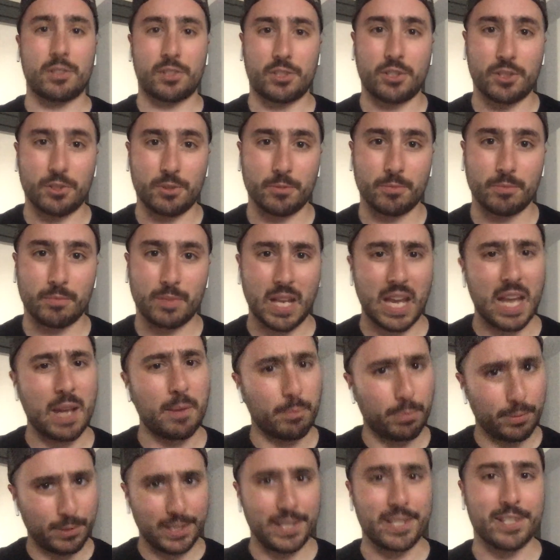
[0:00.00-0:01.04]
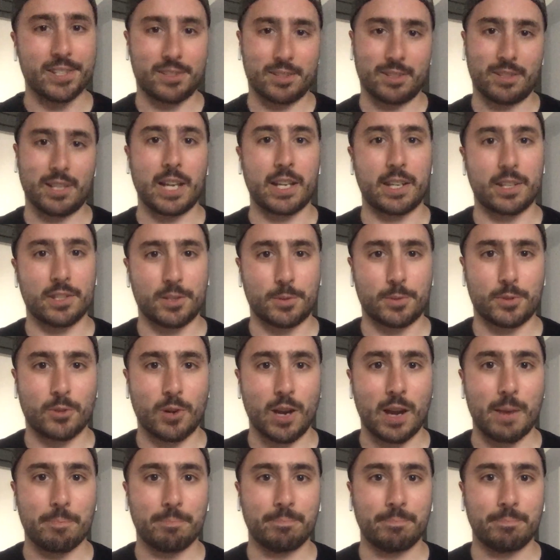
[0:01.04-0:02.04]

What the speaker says: soon. And please like and subscribe.